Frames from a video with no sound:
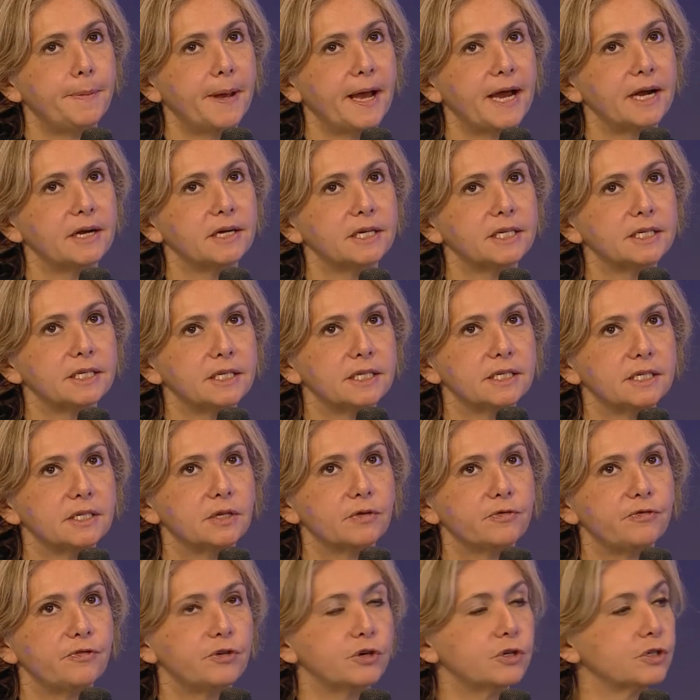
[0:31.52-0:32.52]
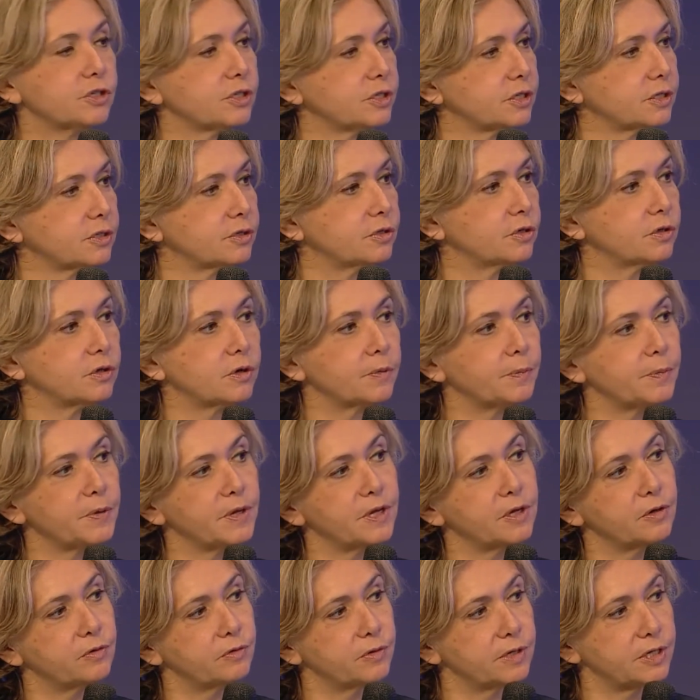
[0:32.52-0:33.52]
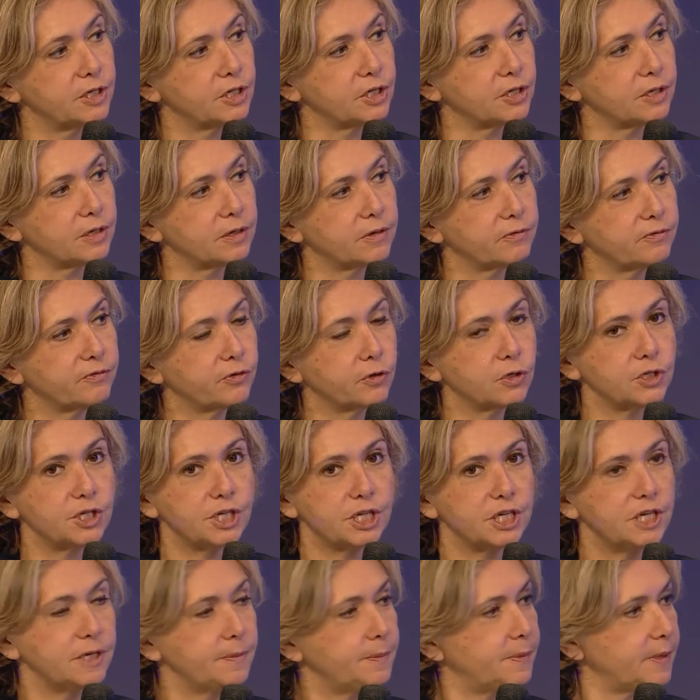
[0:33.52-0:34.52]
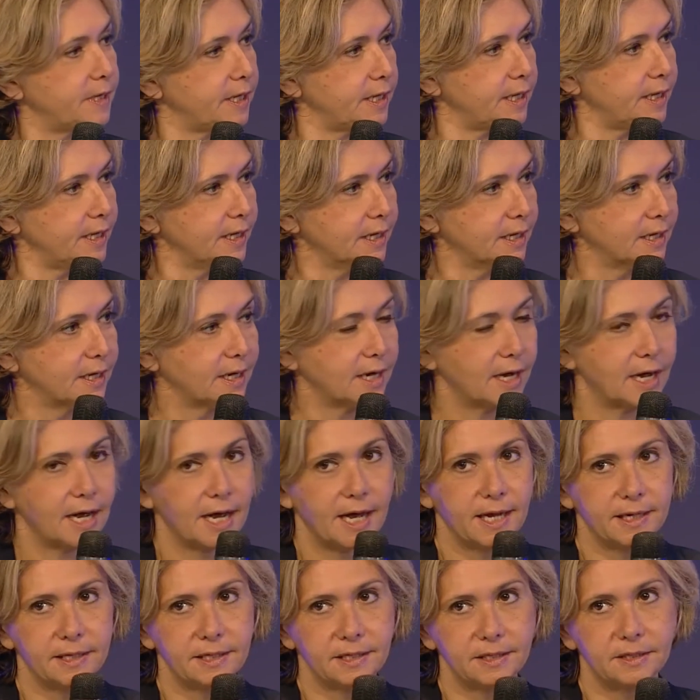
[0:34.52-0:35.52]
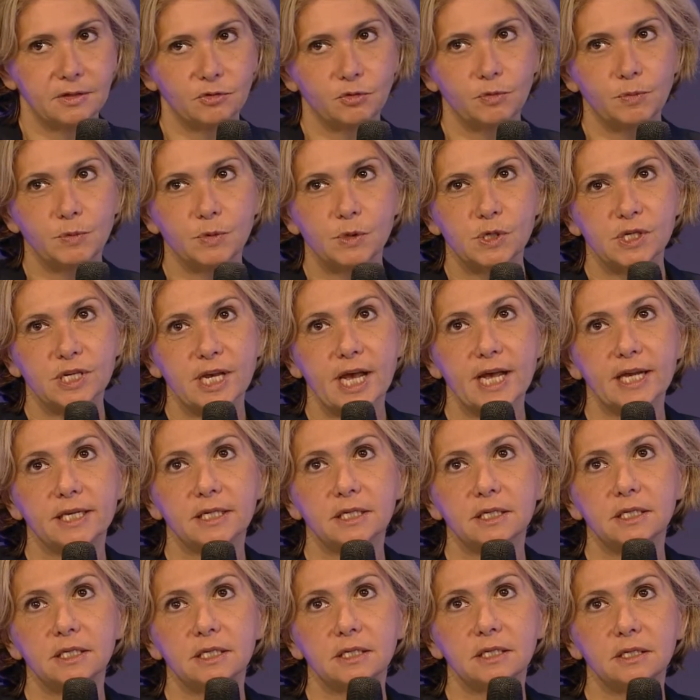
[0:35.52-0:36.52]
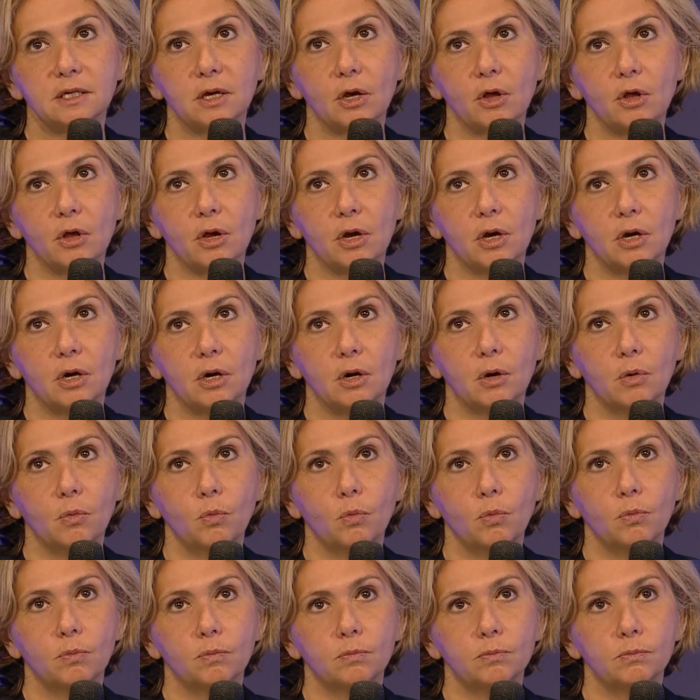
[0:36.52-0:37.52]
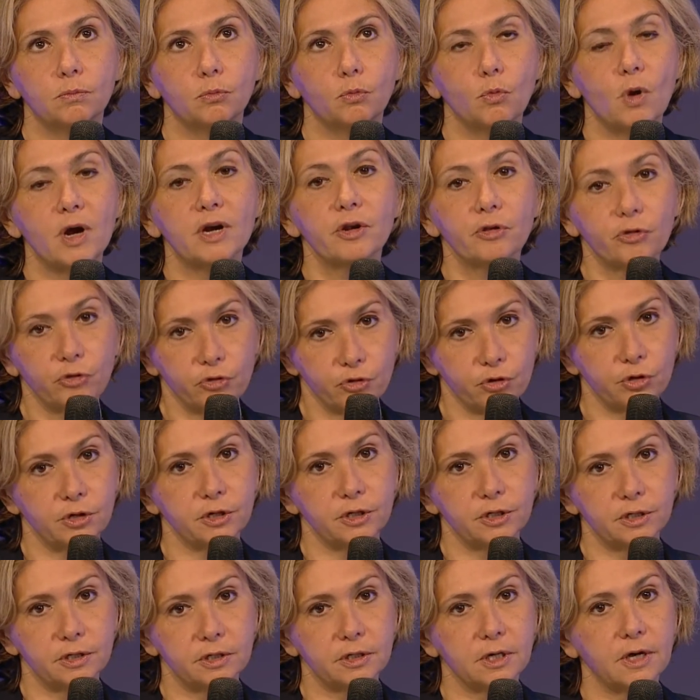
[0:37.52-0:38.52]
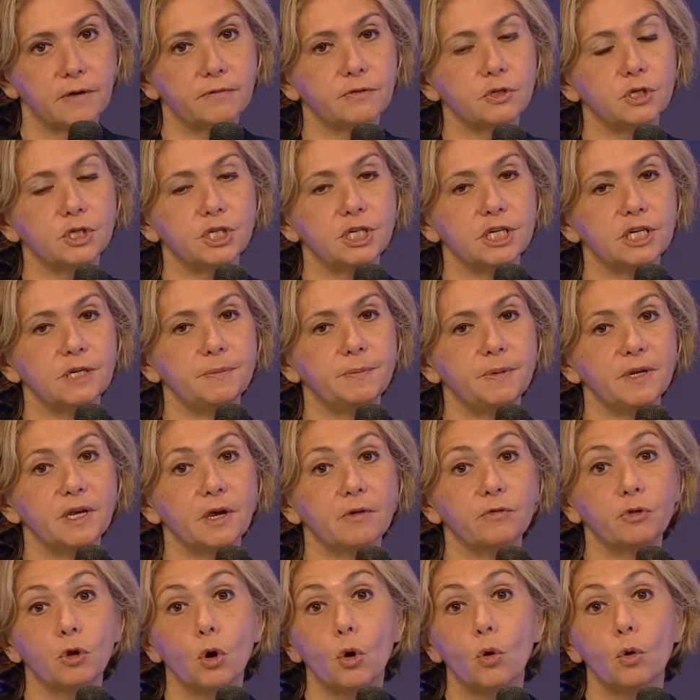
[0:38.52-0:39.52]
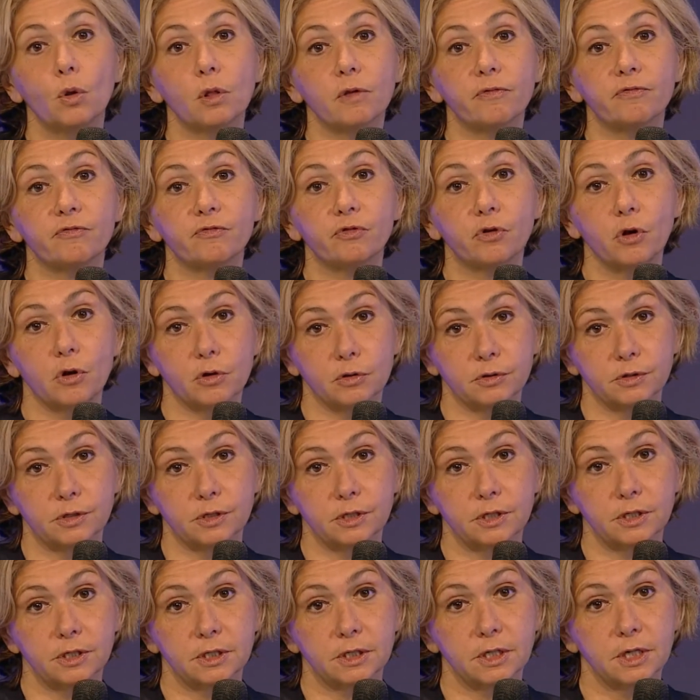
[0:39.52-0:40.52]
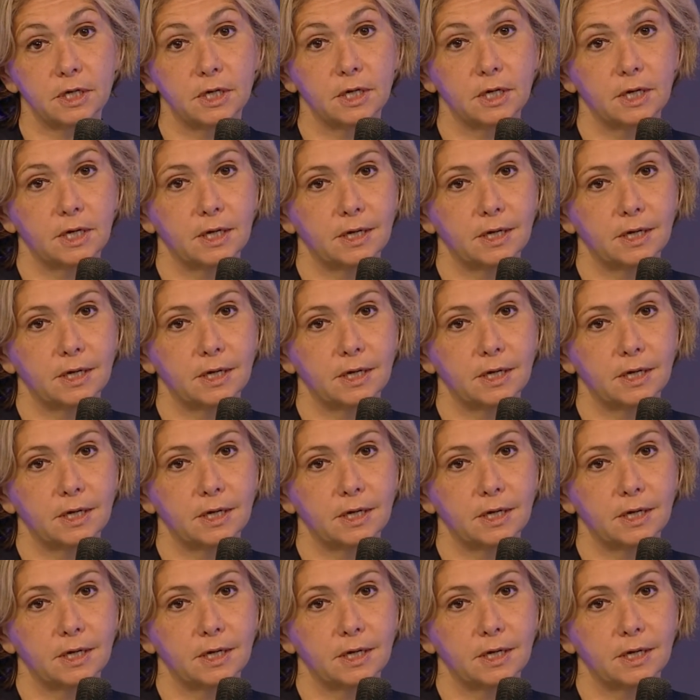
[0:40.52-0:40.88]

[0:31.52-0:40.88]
Paris is the first European region for GDP, and it represents one-third of the GDP of the whole of France.